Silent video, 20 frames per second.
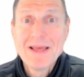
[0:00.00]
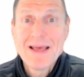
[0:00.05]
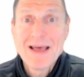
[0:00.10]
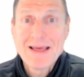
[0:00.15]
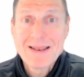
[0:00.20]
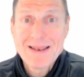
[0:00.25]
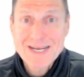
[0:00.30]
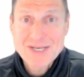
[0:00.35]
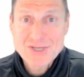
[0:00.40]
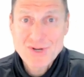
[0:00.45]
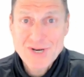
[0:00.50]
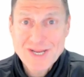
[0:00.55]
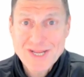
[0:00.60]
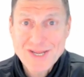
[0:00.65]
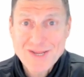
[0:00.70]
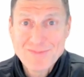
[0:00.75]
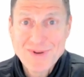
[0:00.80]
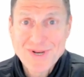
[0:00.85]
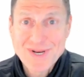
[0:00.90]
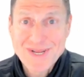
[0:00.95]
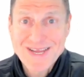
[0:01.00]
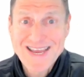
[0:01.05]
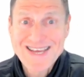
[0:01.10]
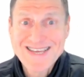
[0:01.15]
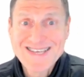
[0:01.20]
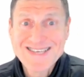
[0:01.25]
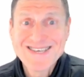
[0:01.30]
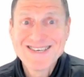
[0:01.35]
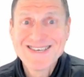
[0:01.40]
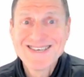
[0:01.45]
Electronic
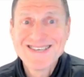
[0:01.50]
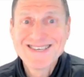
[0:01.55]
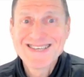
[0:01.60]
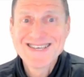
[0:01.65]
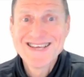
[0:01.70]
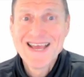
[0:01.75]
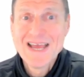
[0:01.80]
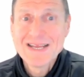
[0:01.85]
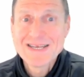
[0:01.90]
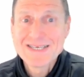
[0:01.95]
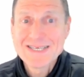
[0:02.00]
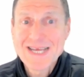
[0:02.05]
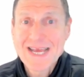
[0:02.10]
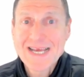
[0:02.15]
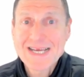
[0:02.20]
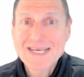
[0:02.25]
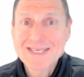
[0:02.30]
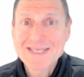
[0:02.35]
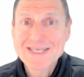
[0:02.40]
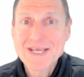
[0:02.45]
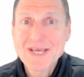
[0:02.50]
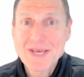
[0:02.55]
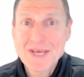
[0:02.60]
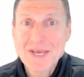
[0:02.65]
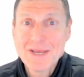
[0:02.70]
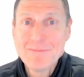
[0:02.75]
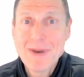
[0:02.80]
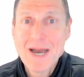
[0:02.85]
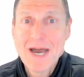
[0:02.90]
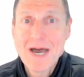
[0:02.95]
communications, text,
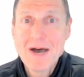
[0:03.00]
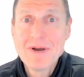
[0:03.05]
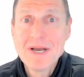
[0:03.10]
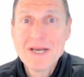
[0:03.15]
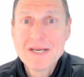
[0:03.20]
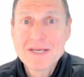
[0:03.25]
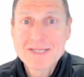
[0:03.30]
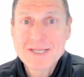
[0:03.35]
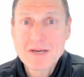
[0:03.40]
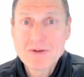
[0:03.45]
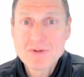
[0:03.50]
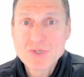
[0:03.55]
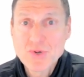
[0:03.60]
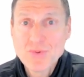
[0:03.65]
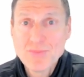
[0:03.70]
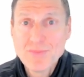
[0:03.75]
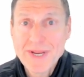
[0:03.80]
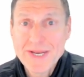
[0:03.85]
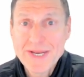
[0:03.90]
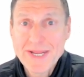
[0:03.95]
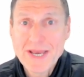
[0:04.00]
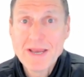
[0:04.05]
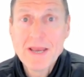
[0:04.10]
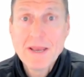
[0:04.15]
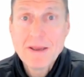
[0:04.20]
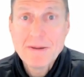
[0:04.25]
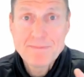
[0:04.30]
email, social media.